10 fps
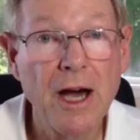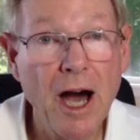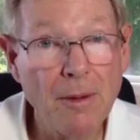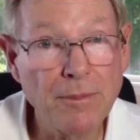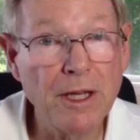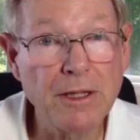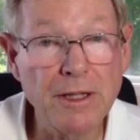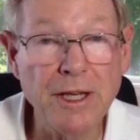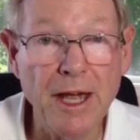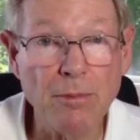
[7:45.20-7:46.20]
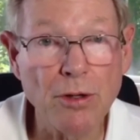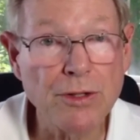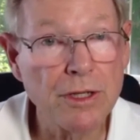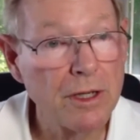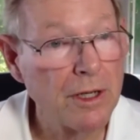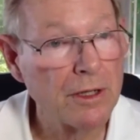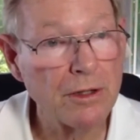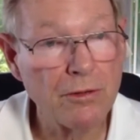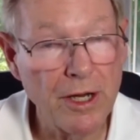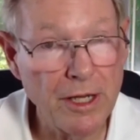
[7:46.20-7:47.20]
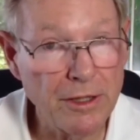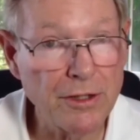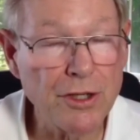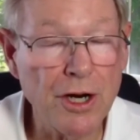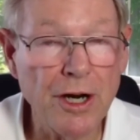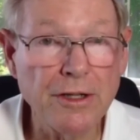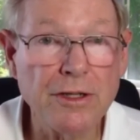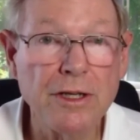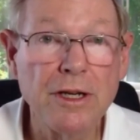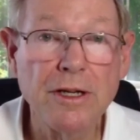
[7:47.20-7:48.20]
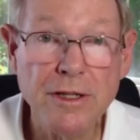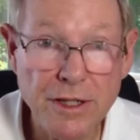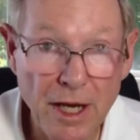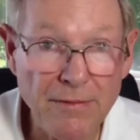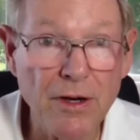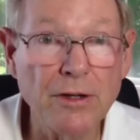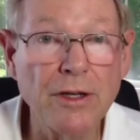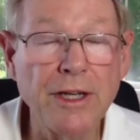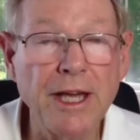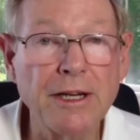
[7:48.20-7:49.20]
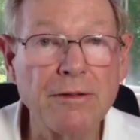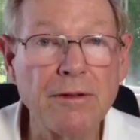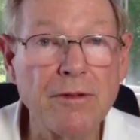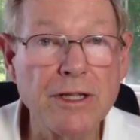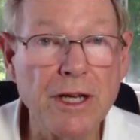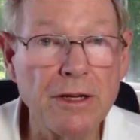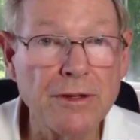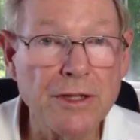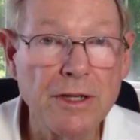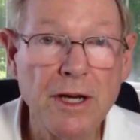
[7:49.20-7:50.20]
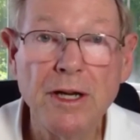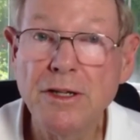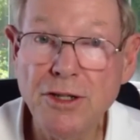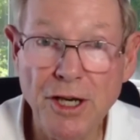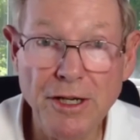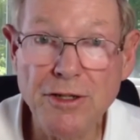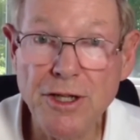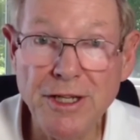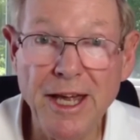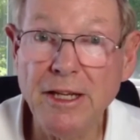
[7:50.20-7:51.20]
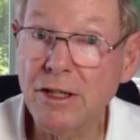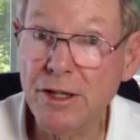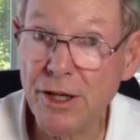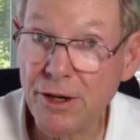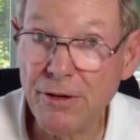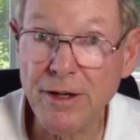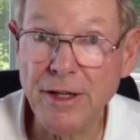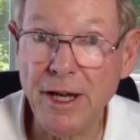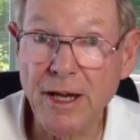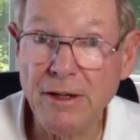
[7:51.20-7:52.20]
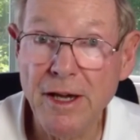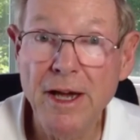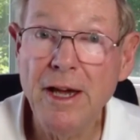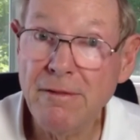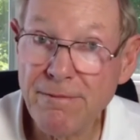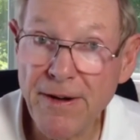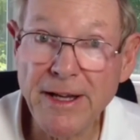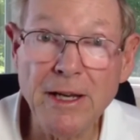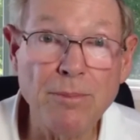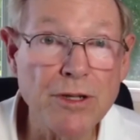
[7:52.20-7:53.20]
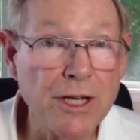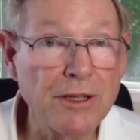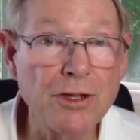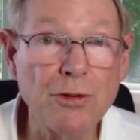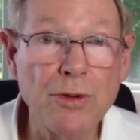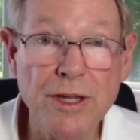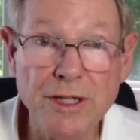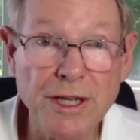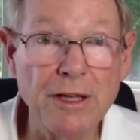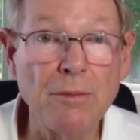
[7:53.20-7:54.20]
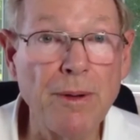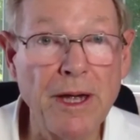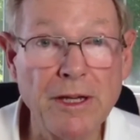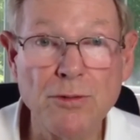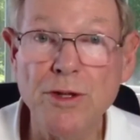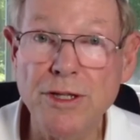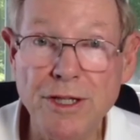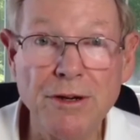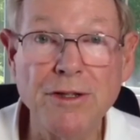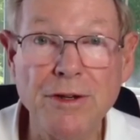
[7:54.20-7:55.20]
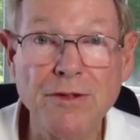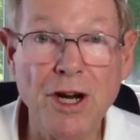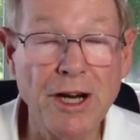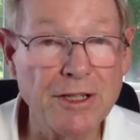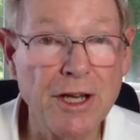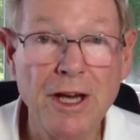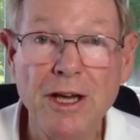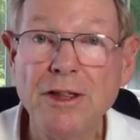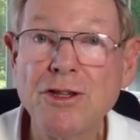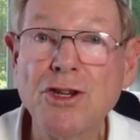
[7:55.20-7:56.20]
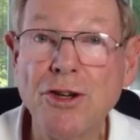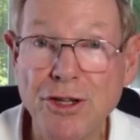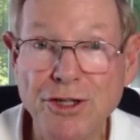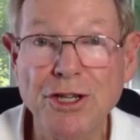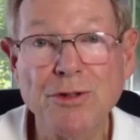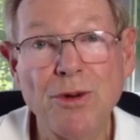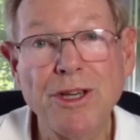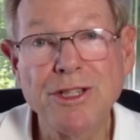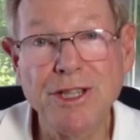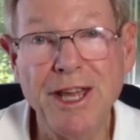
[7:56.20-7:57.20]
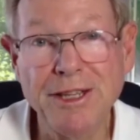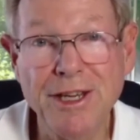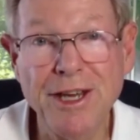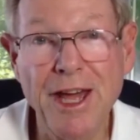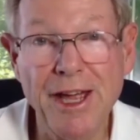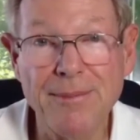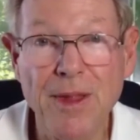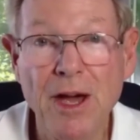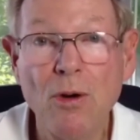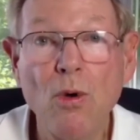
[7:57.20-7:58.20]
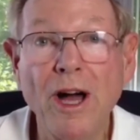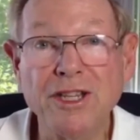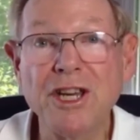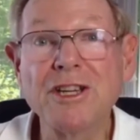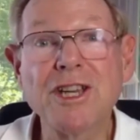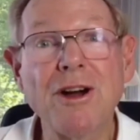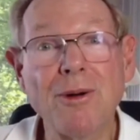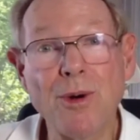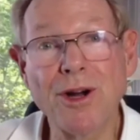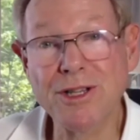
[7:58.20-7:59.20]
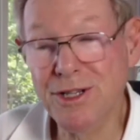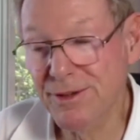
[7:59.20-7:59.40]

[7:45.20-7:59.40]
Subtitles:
Update the tables, create the charts, save all your data and results, change the date to the current date, and finally present you with a single page with a series of charts that show you just where you stand today. Watch, here's how it works.